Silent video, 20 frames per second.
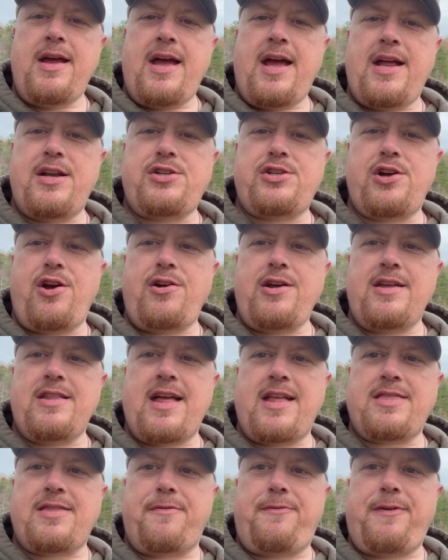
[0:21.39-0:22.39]
and show you
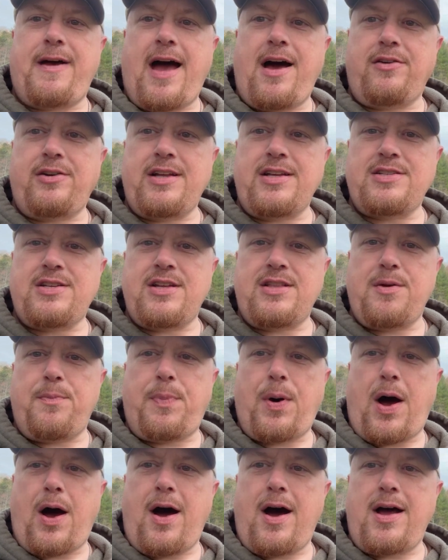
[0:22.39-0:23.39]
that the fountain is in the
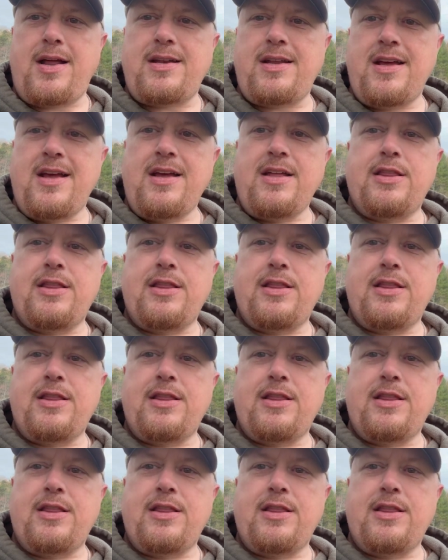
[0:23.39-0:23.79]
pond,